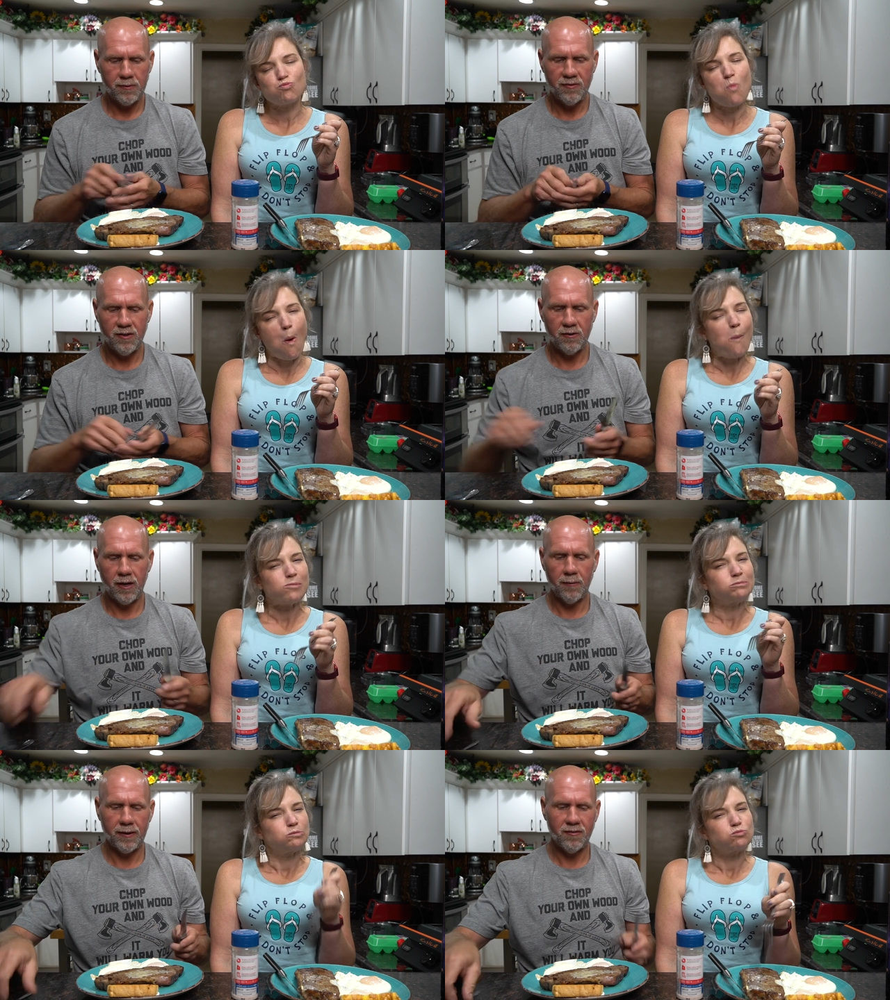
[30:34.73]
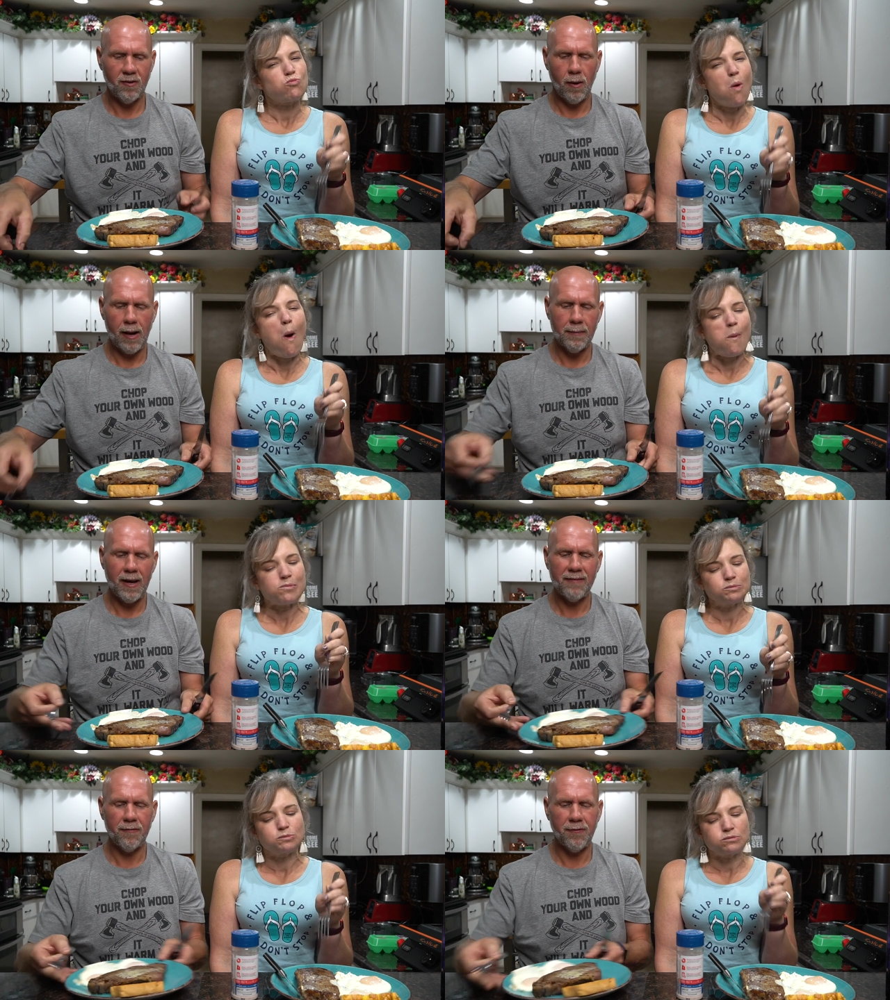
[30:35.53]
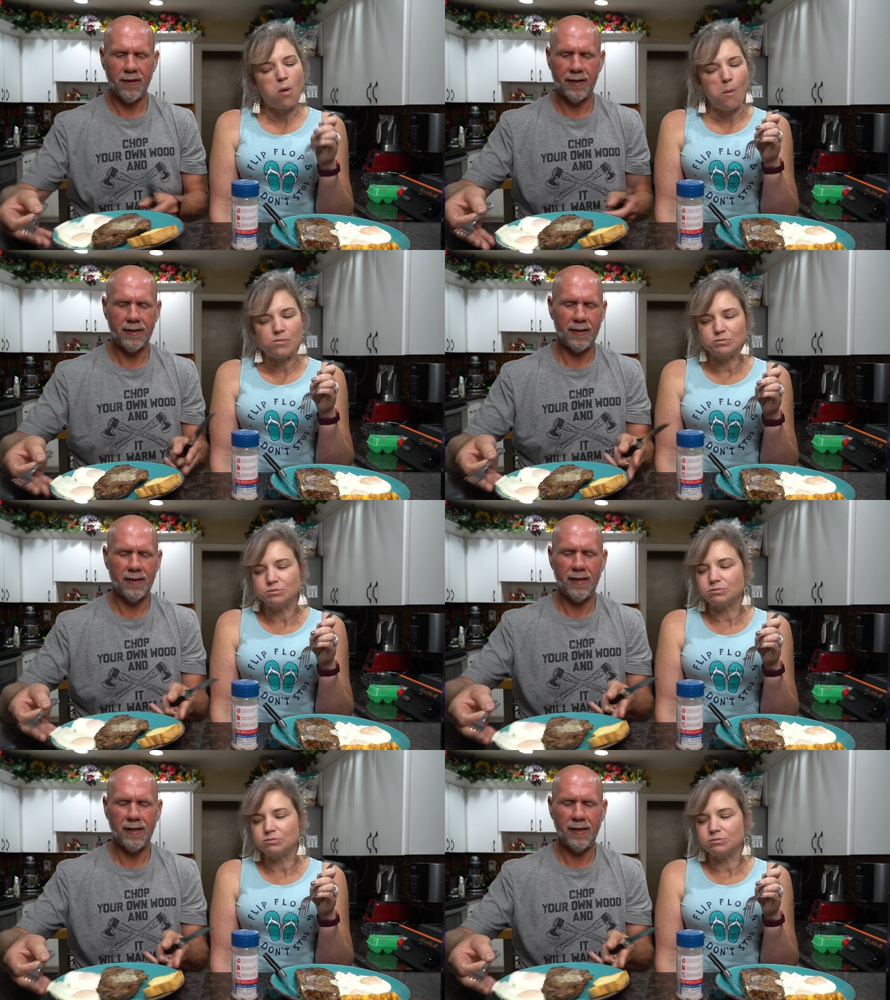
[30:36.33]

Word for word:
Speaker 1: still going. So I'm gonna have a feeling that